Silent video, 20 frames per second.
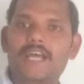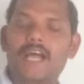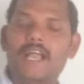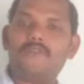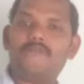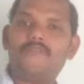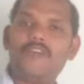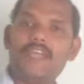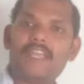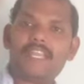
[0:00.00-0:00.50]

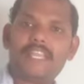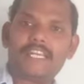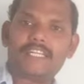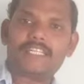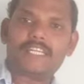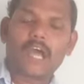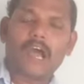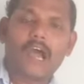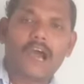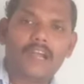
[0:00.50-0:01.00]
and
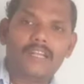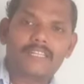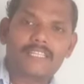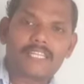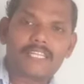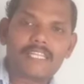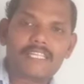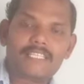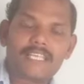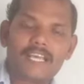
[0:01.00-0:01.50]
very tall
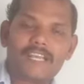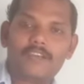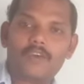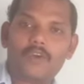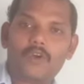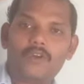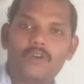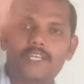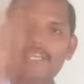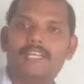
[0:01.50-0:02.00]
trees are
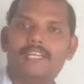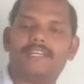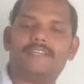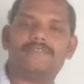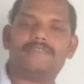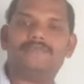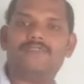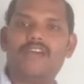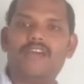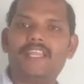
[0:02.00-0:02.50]
grown
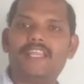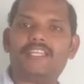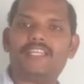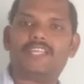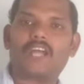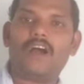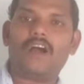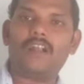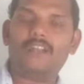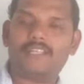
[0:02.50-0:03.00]
here, very
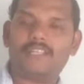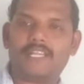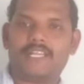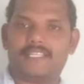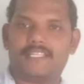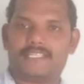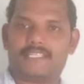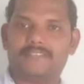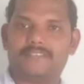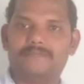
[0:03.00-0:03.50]
tall
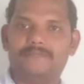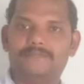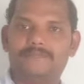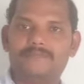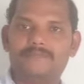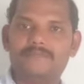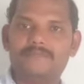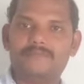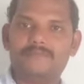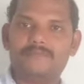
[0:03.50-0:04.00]
trees.
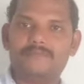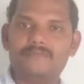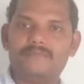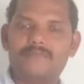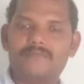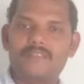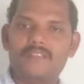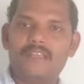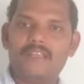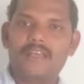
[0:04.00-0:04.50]

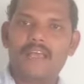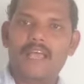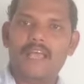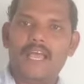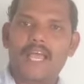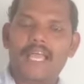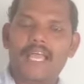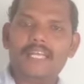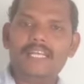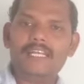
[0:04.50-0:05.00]

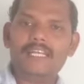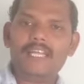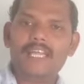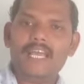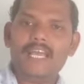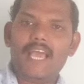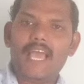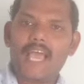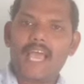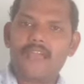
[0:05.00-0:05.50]
And
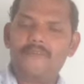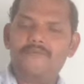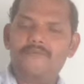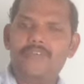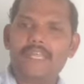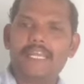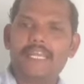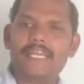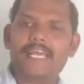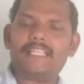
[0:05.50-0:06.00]
every
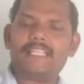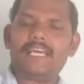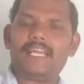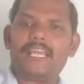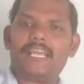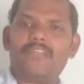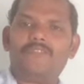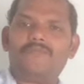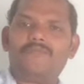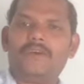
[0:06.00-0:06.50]
day the
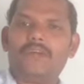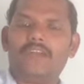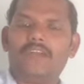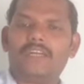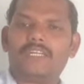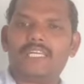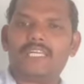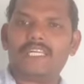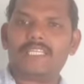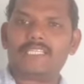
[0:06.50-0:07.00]
rainfall
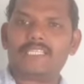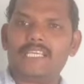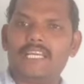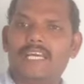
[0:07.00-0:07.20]
occurs